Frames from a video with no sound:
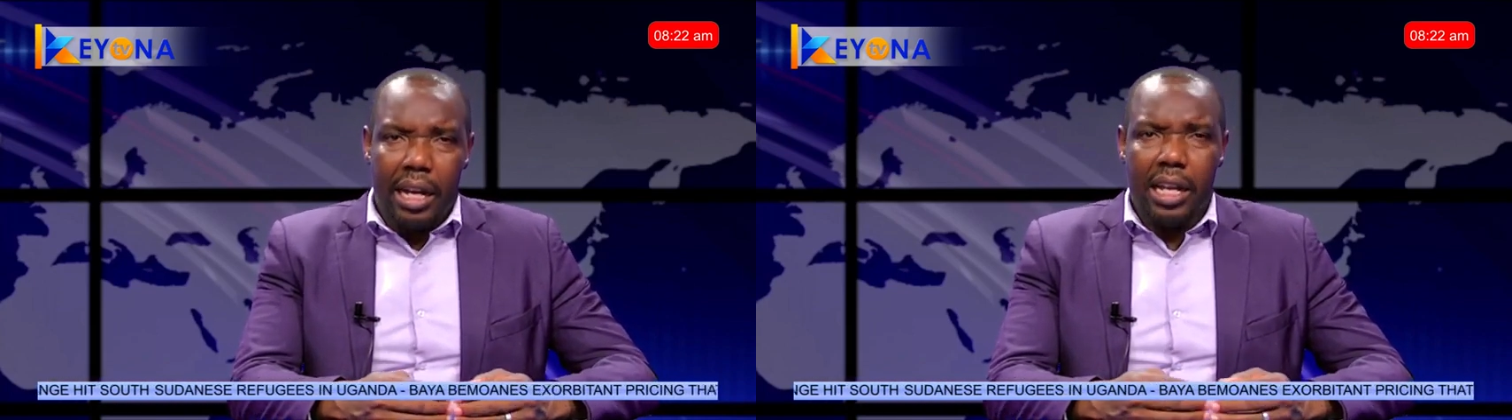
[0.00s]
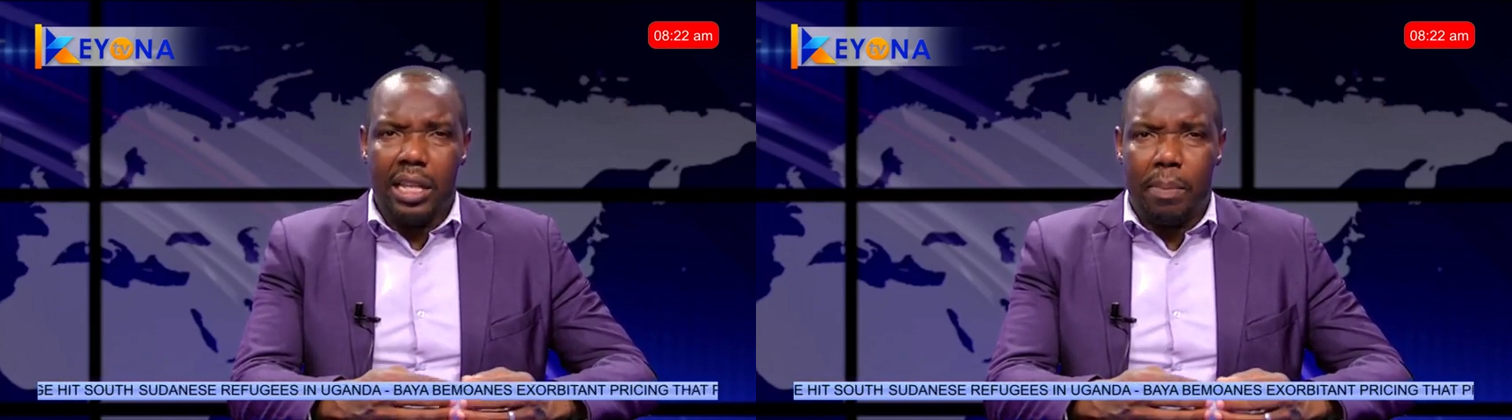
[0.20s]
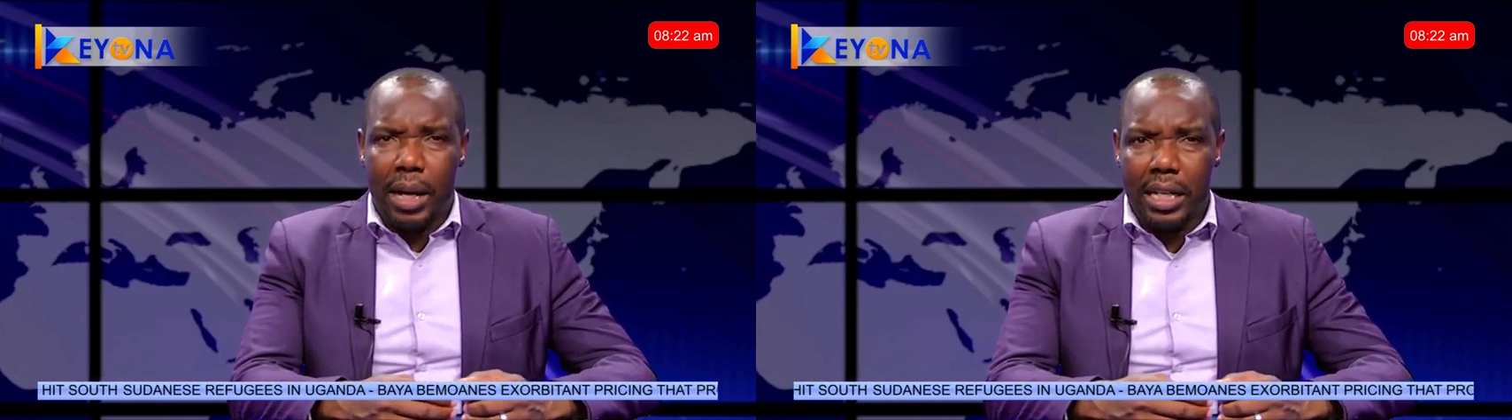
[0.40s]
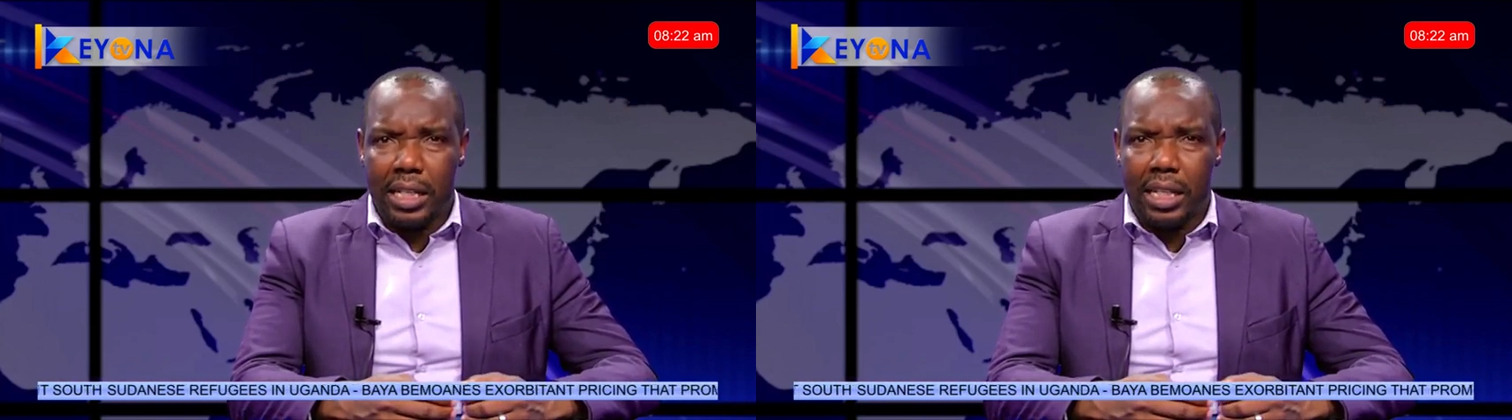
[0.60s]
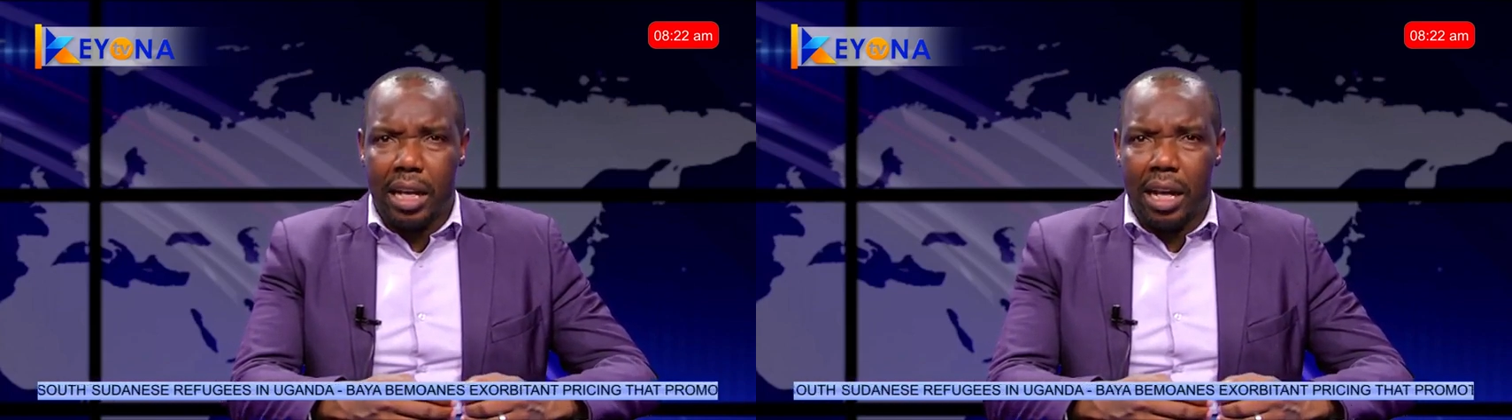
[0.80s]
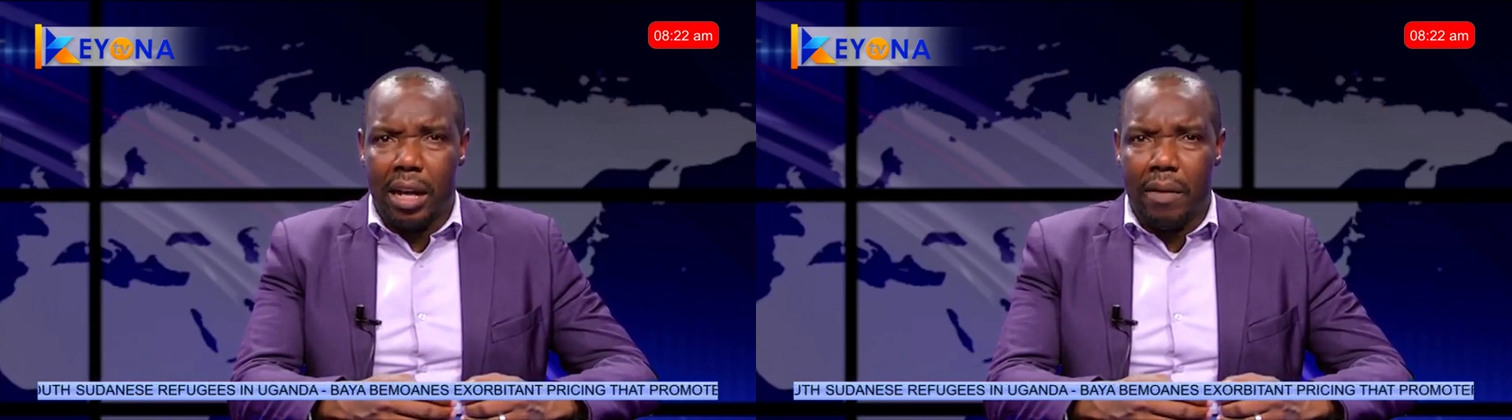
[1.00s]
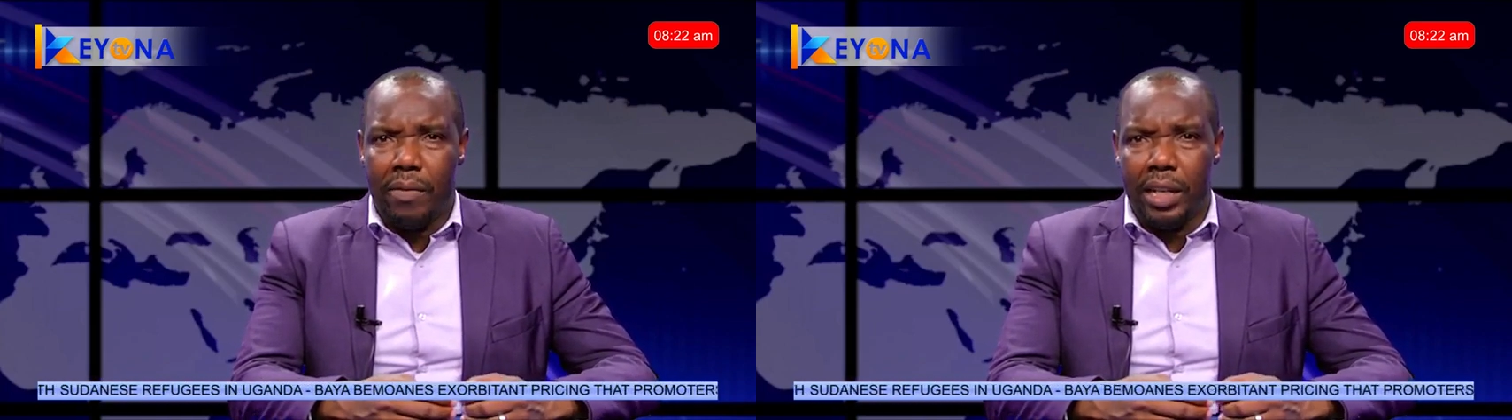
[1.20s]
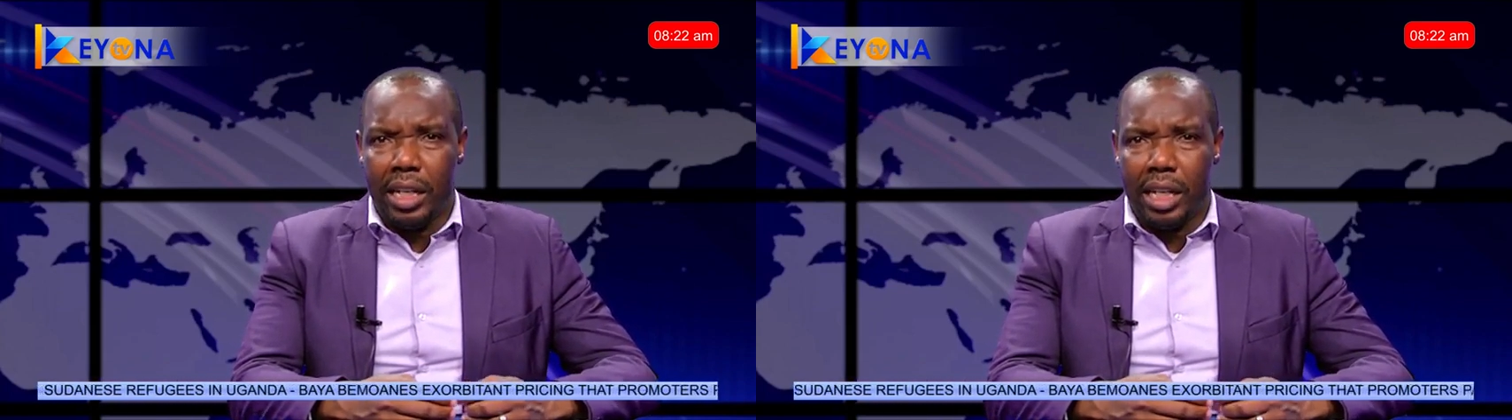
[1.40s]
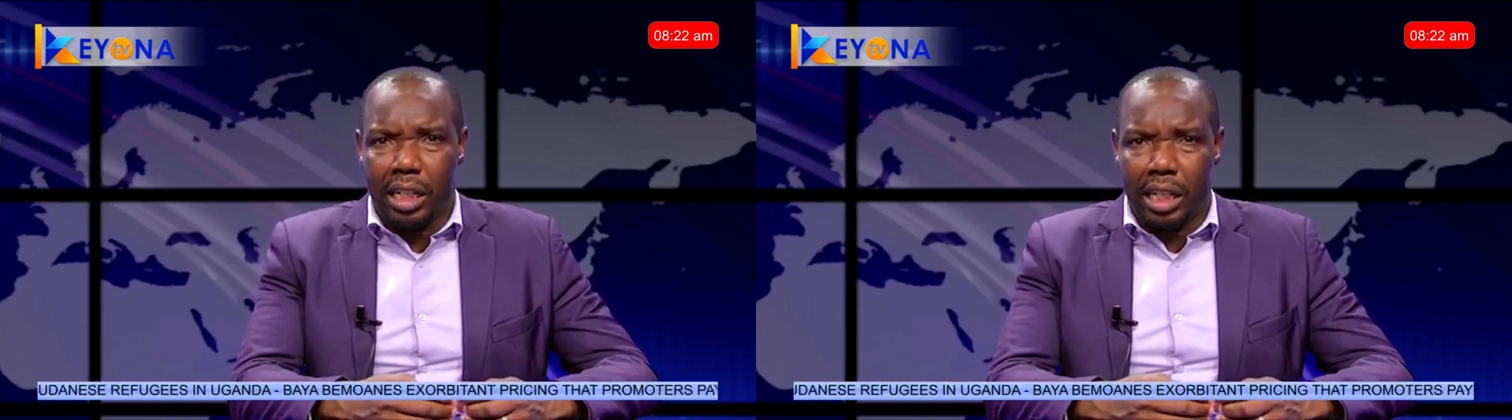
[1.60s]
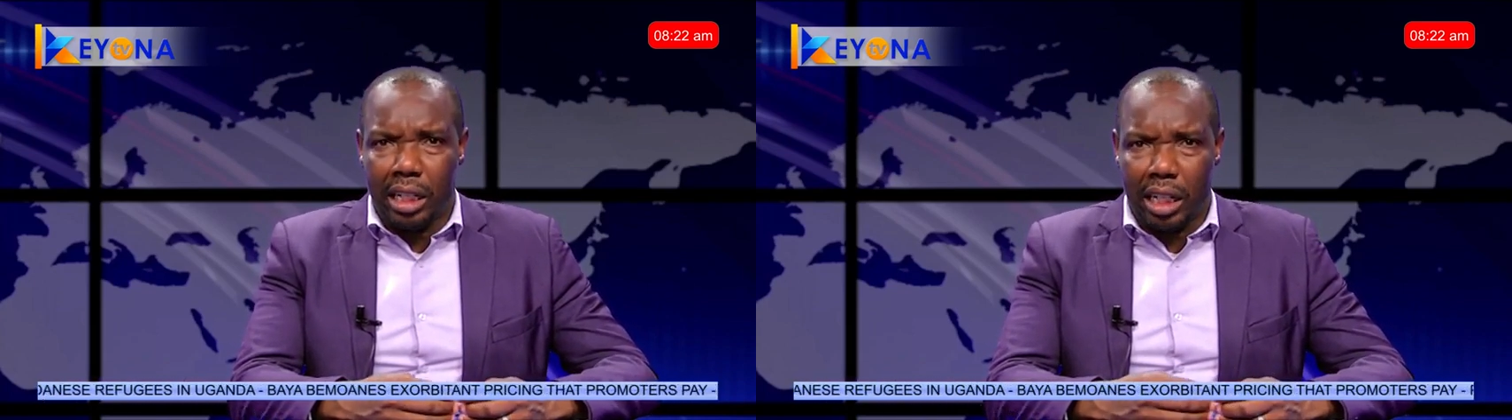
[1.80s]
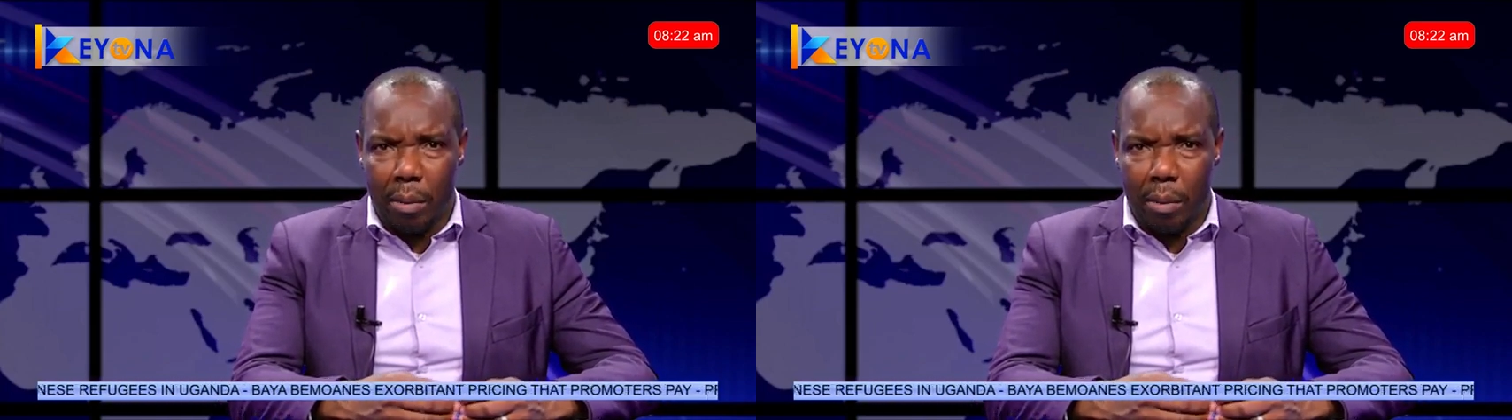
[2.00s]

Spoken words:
In the past, the